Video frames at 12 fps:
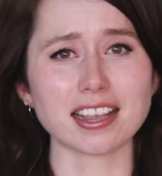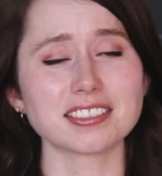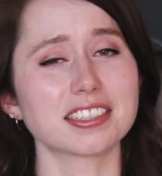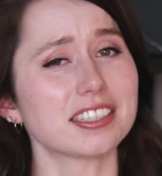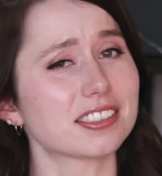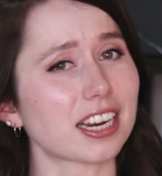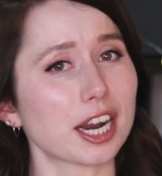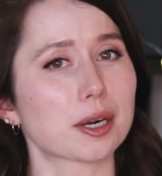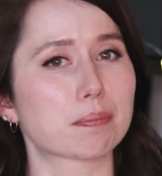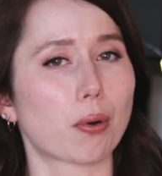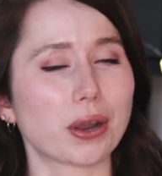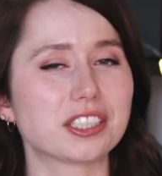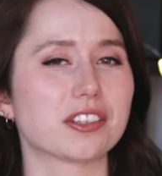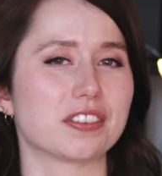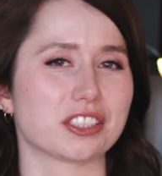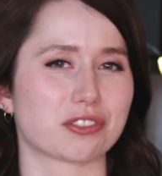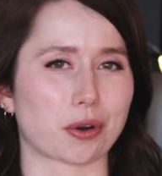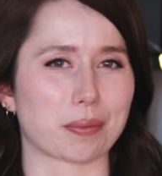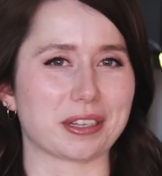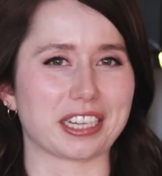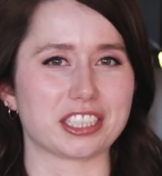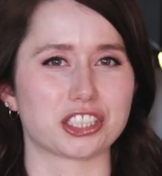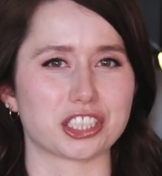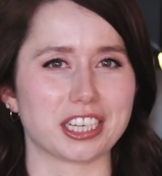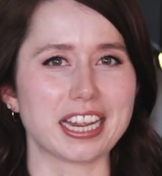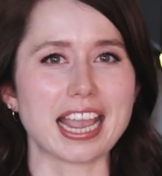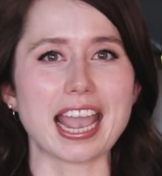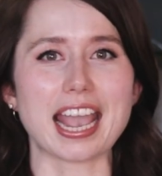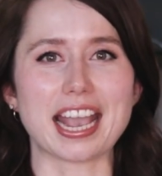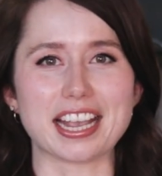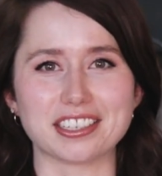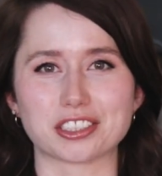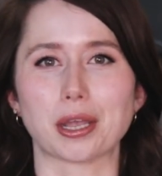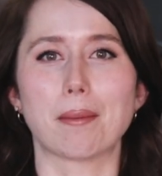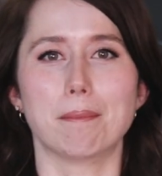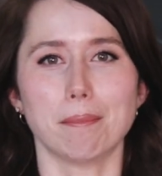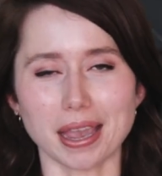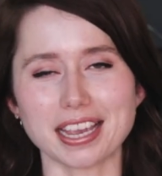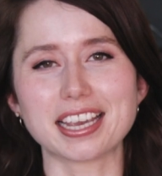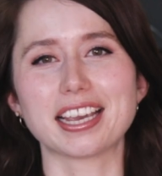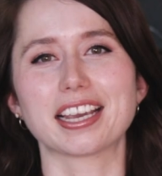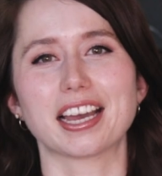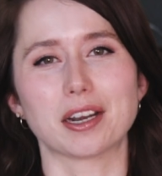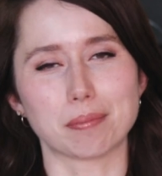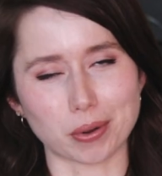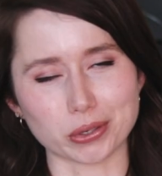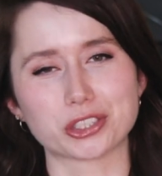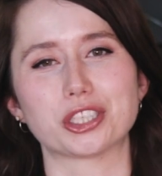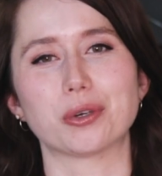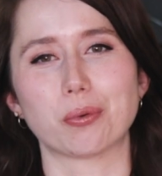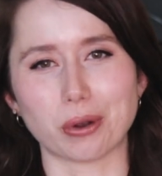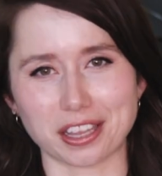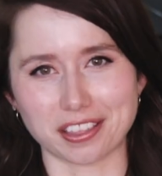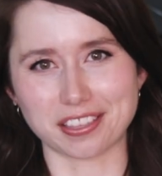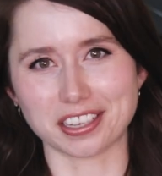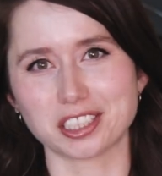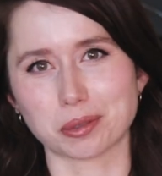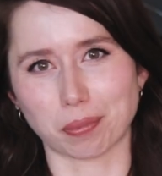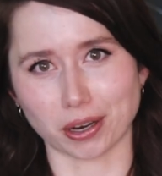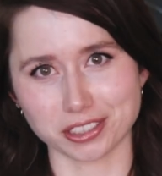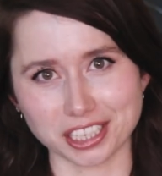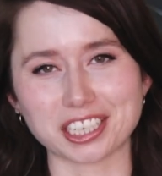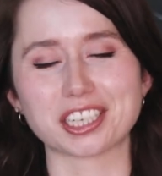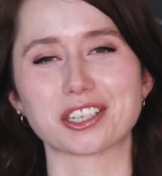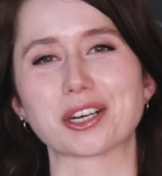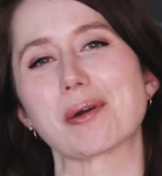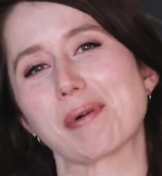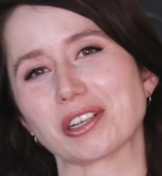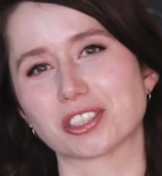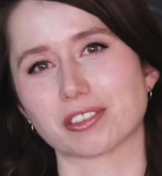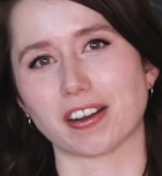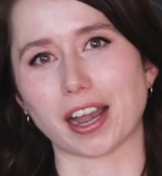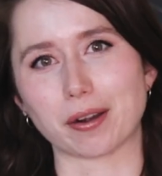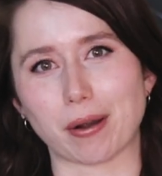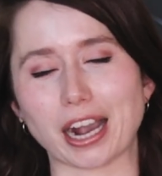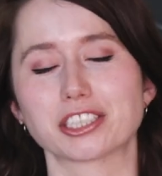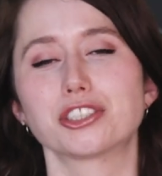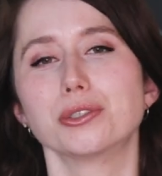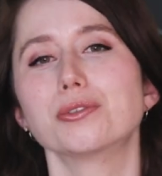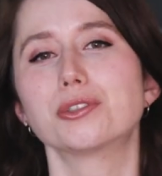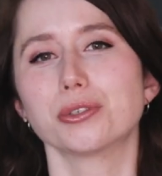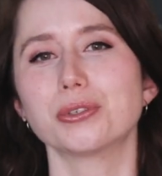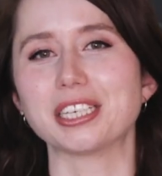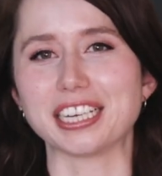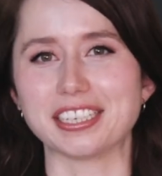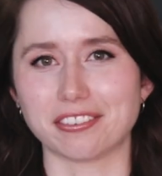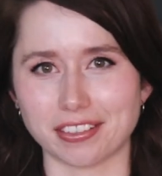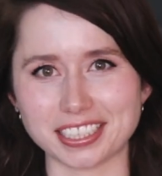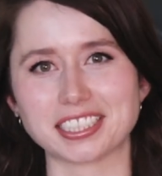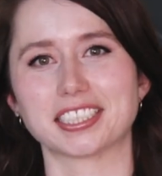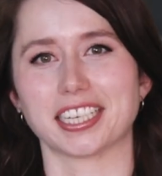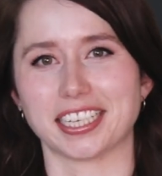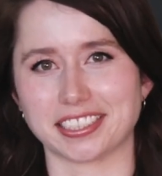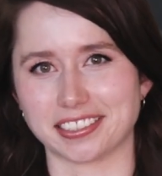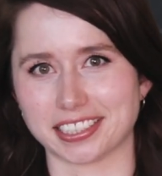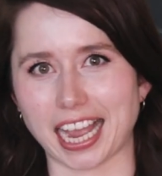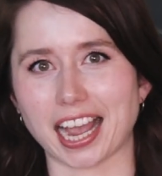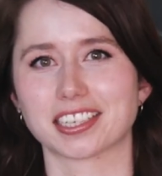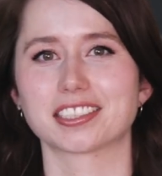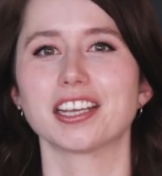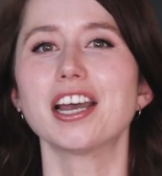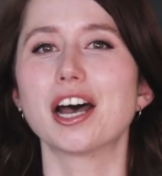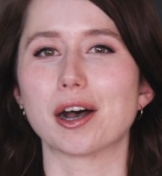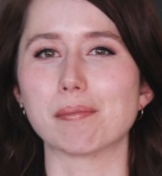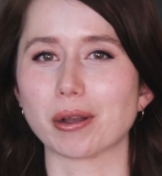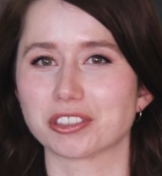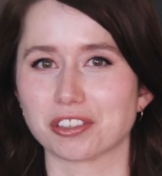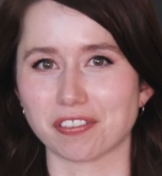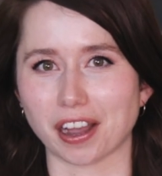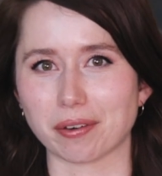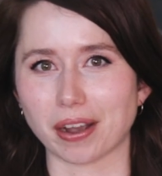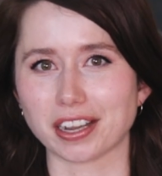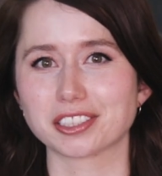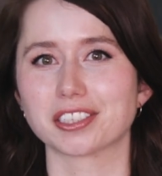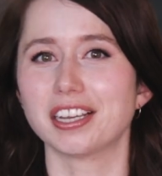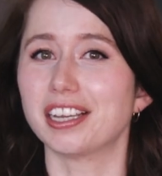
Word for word: As the entire point of this formulation is making an emulsion with this particular emulsifying wax, you do need this exact emulsifying wax.